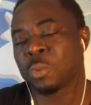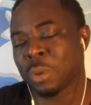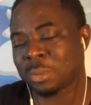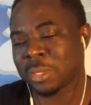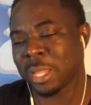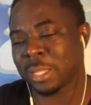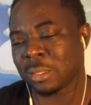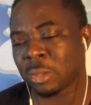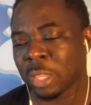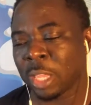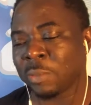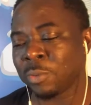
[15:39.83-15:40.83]
website,
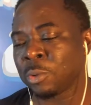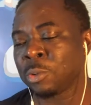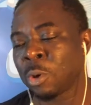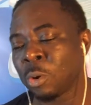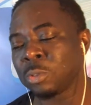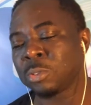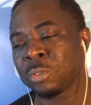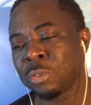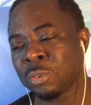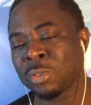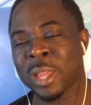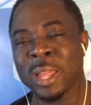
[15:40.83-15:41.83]
okay? If you don't
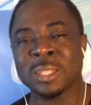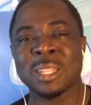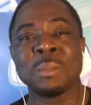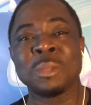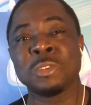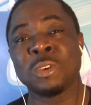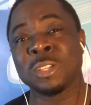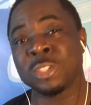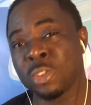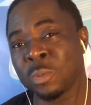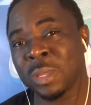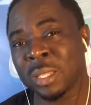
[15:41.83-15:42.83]
do that, that means you're
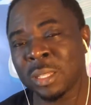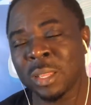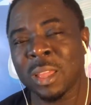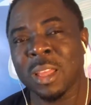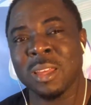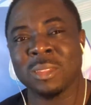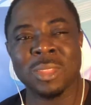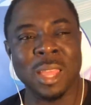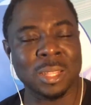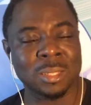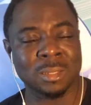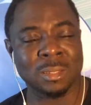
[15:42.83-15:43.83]
assuming
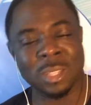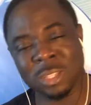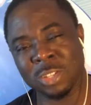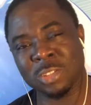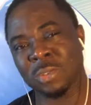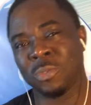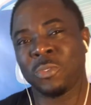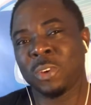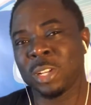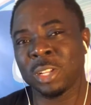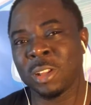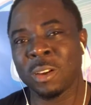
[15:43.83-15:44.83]
that they're just going to fall
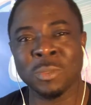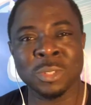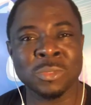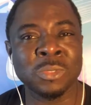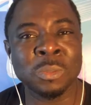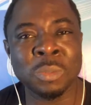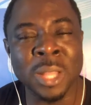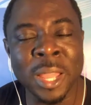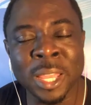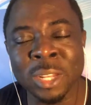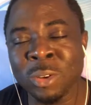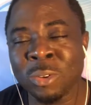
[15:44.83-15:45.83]
in love with
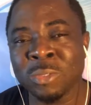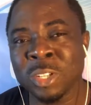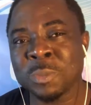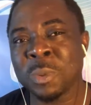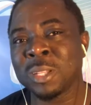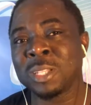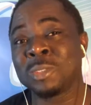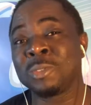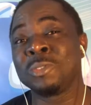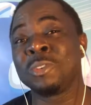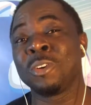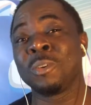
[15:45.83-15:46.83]
replying or responding to
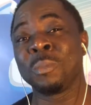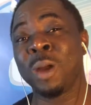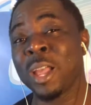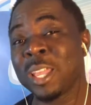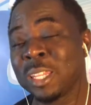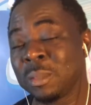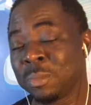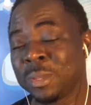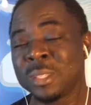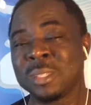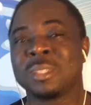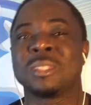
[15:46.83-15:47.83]
your marketing
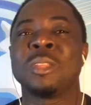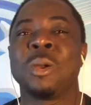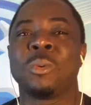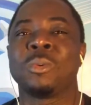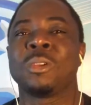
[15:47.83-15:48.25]
pieces. No,